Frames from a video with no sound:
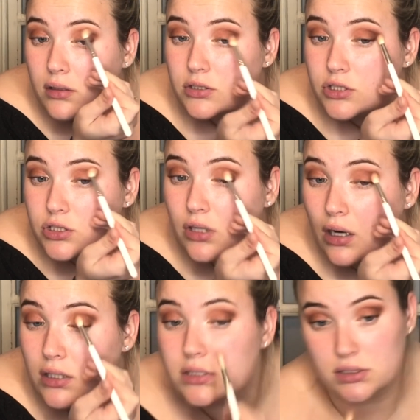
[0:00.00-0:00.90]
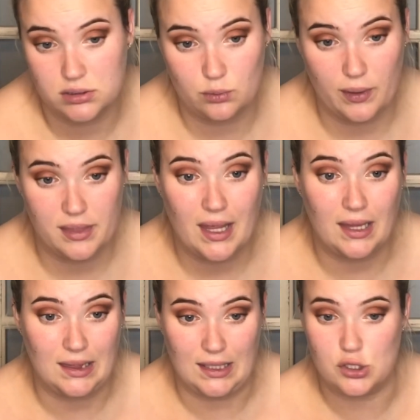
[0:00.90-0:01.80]
Start with a
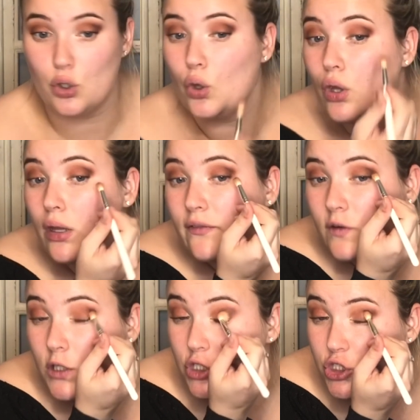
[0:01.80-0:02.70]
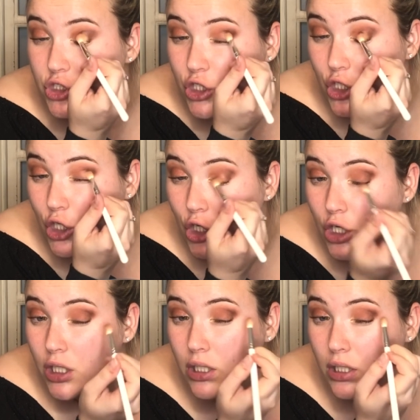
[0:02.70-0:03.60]
little for sure.